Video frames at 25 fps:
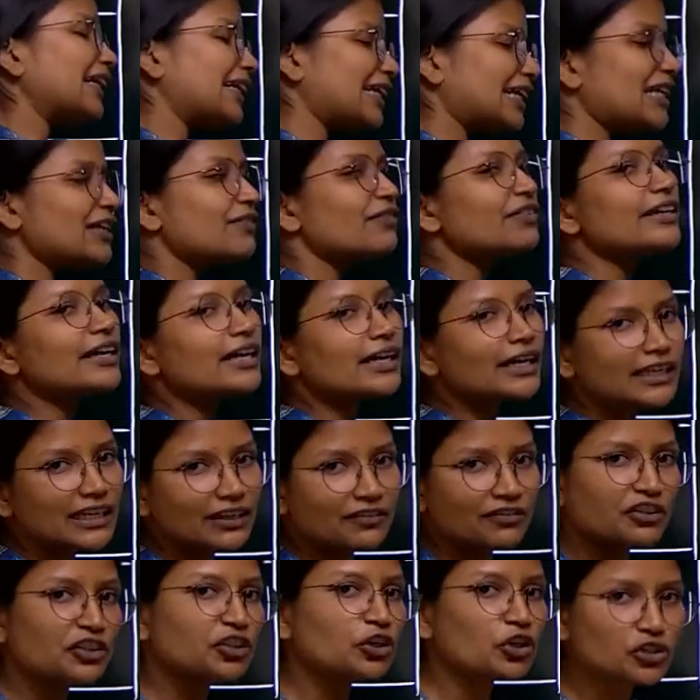partly we
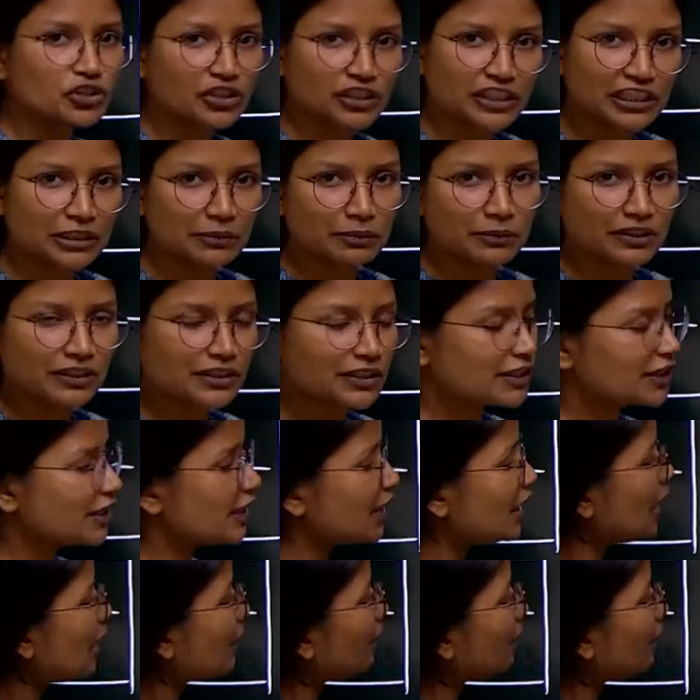agree with your statement,